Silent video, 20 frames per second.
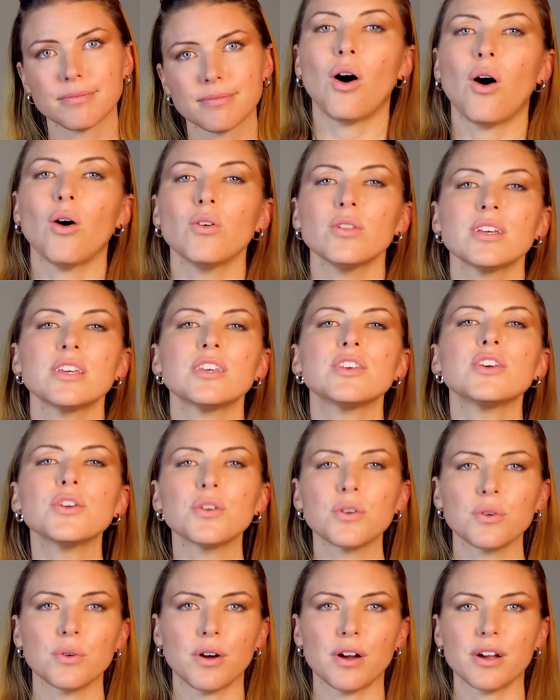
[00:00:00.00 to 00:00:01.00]
Only
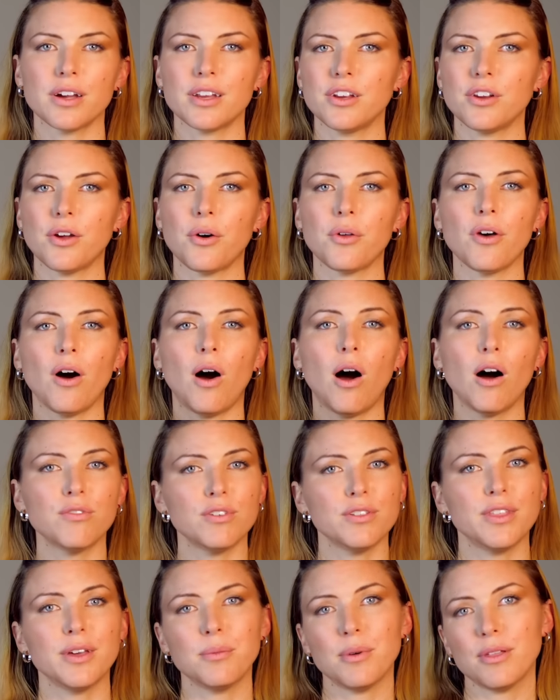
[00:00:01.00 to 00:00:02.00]
you are going to know the
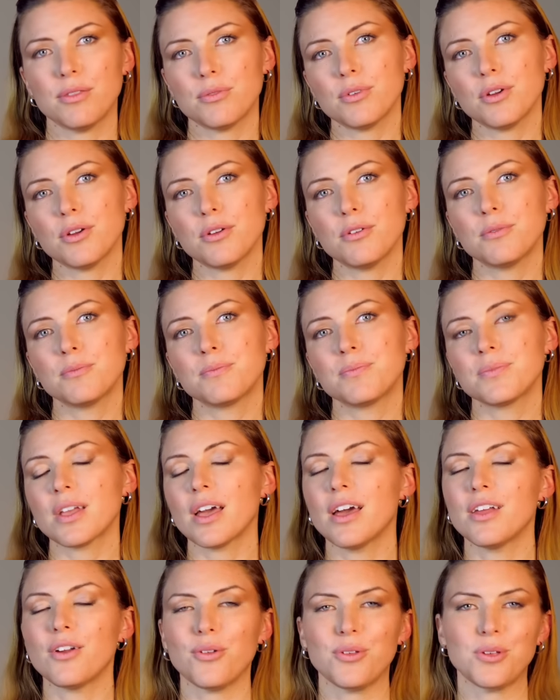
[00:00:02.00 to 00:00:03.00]
awful that you went through,
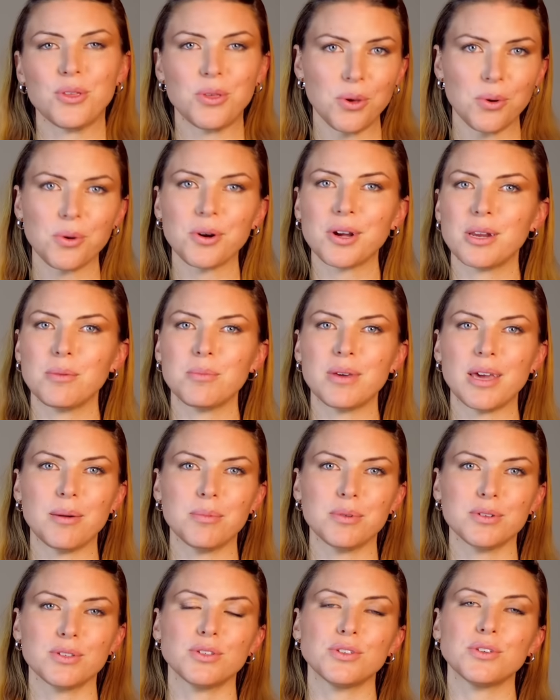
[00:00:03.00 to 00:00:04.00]
and only you are going to be
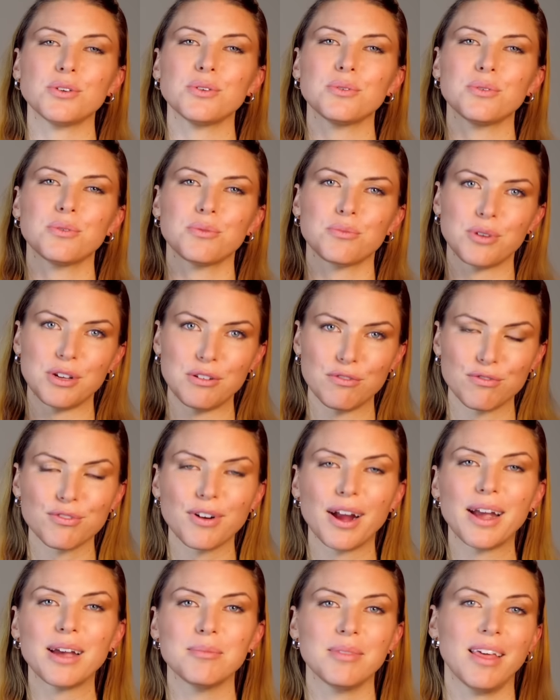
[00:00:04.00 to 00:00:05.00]
able to
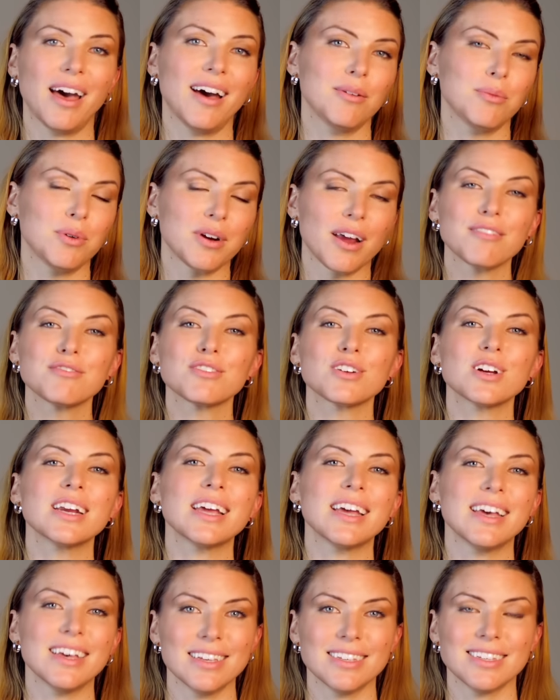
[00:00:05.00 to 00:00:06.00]
reframe that, whatever it
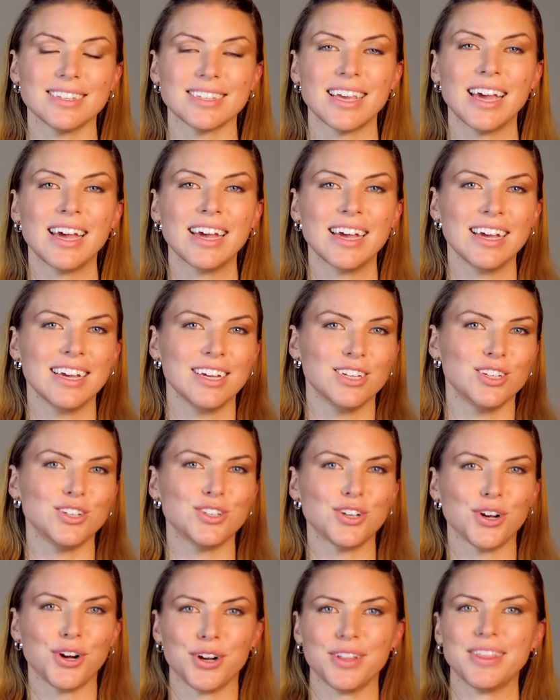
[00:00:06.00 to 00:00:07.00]
is, to
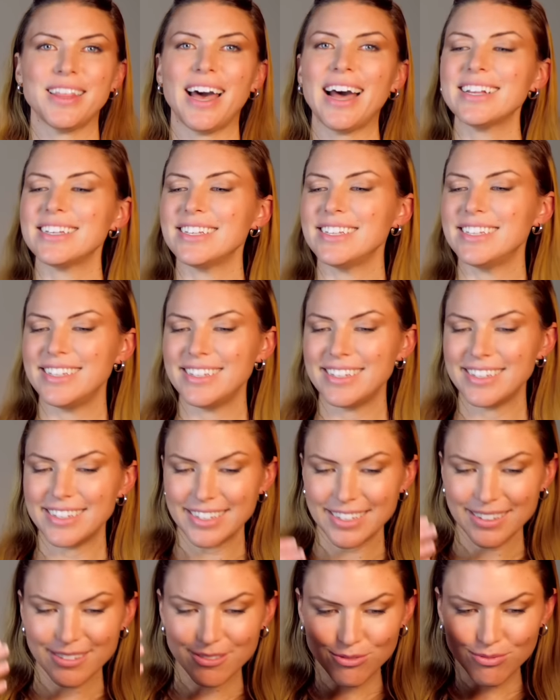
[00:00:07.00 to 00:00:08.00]
turn that
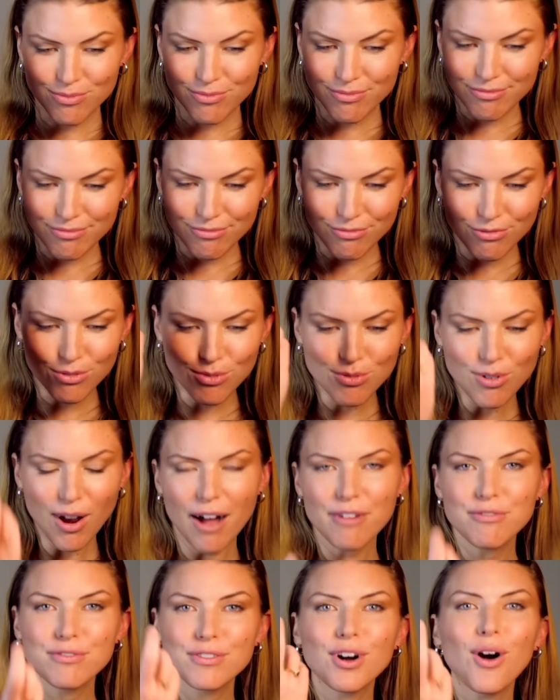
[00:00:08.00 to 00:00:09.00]
rough